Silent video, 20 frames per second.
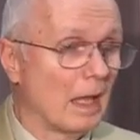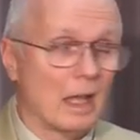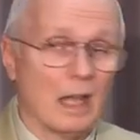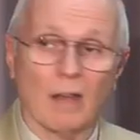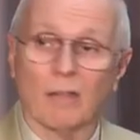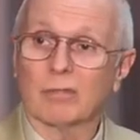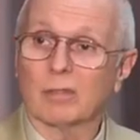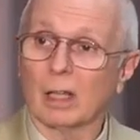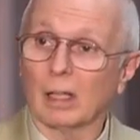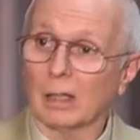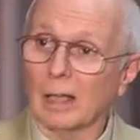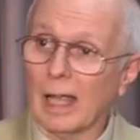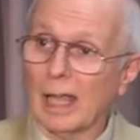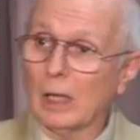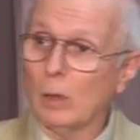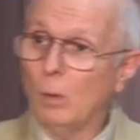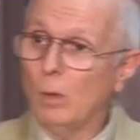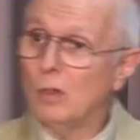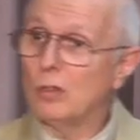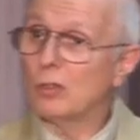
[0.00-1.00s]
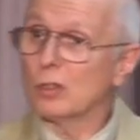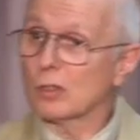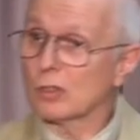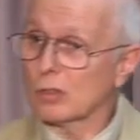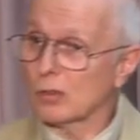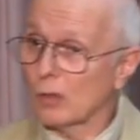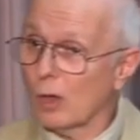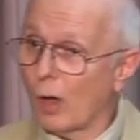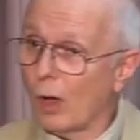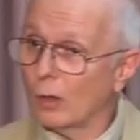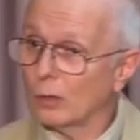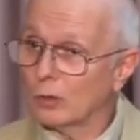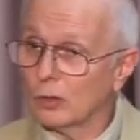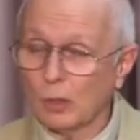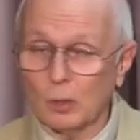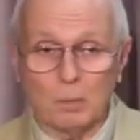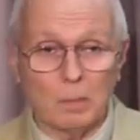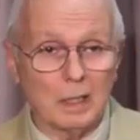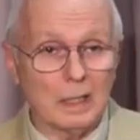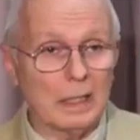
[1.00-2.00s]
If the language is thought
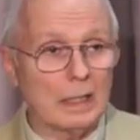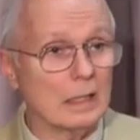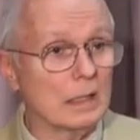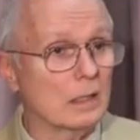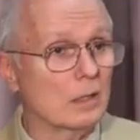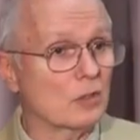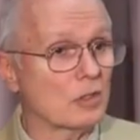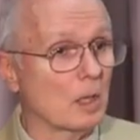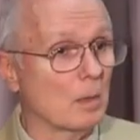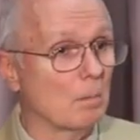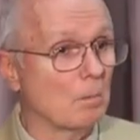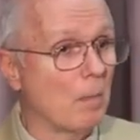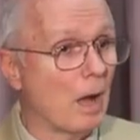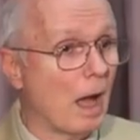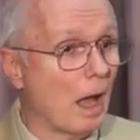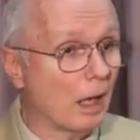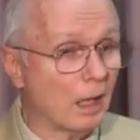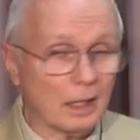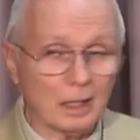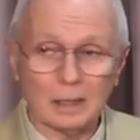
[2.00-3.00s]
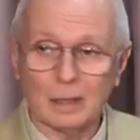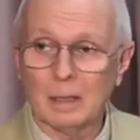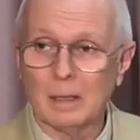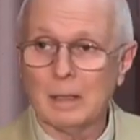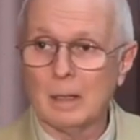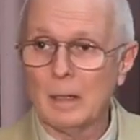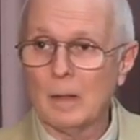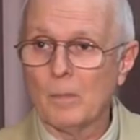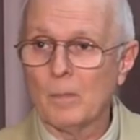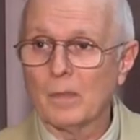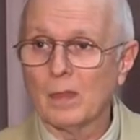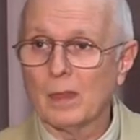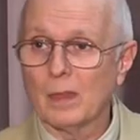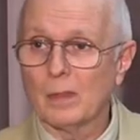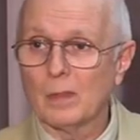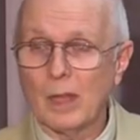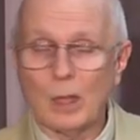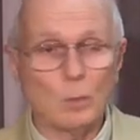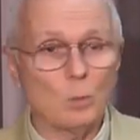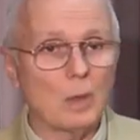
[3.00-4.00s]
to be symbolic,
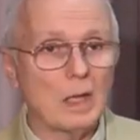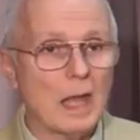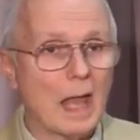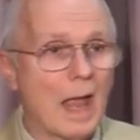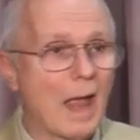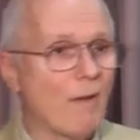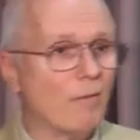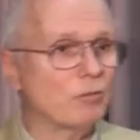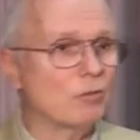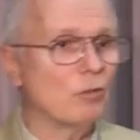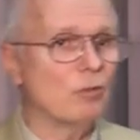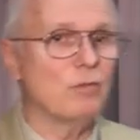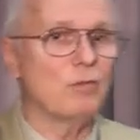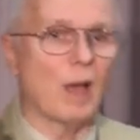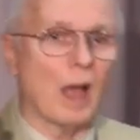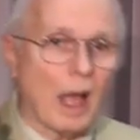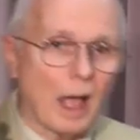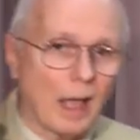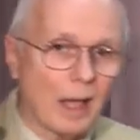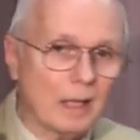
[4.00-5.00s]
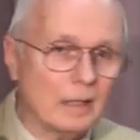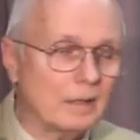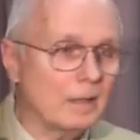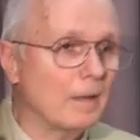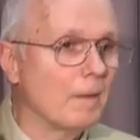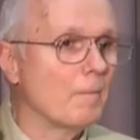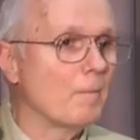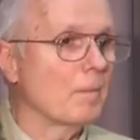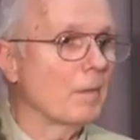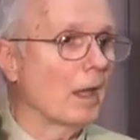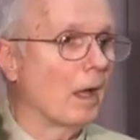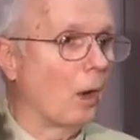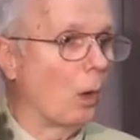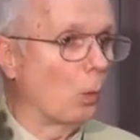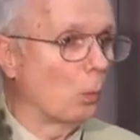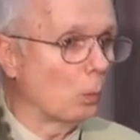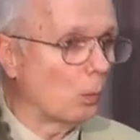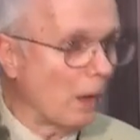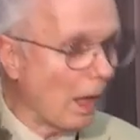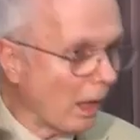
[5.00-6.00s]
then we have to find a
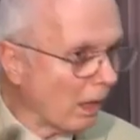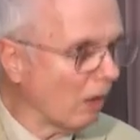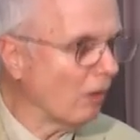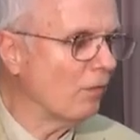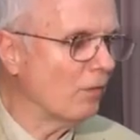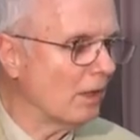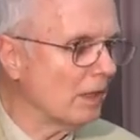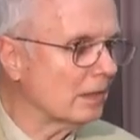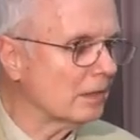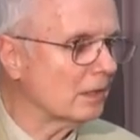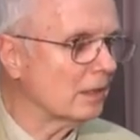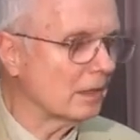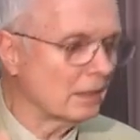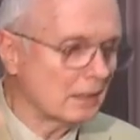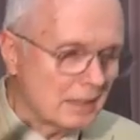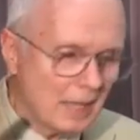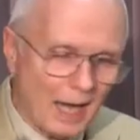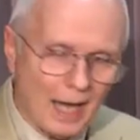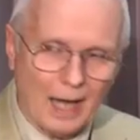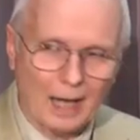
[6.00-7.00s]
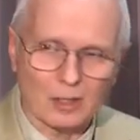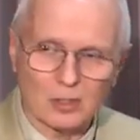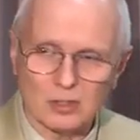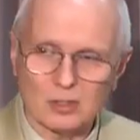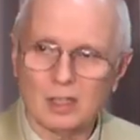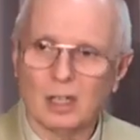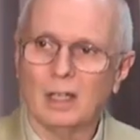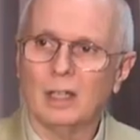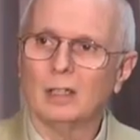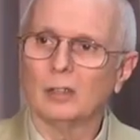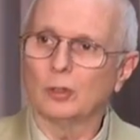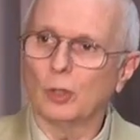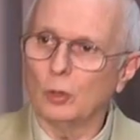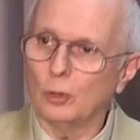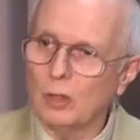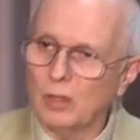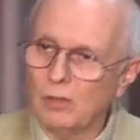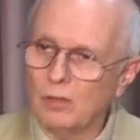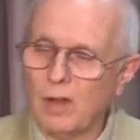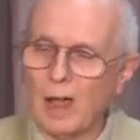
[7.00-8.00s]
relevant text to
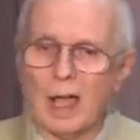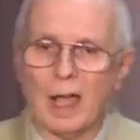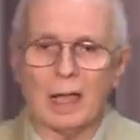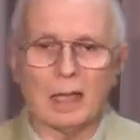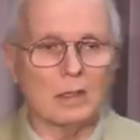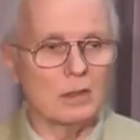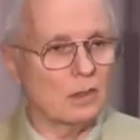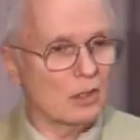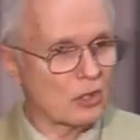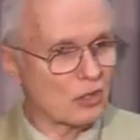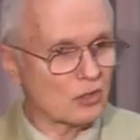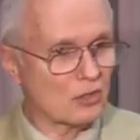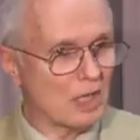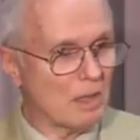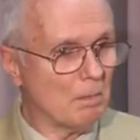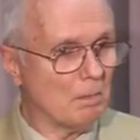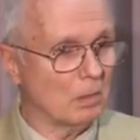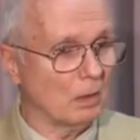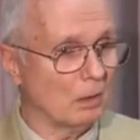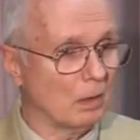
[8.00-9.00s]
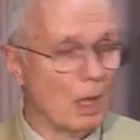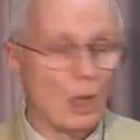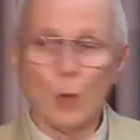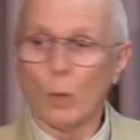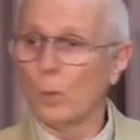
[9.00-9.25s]
define the symbol.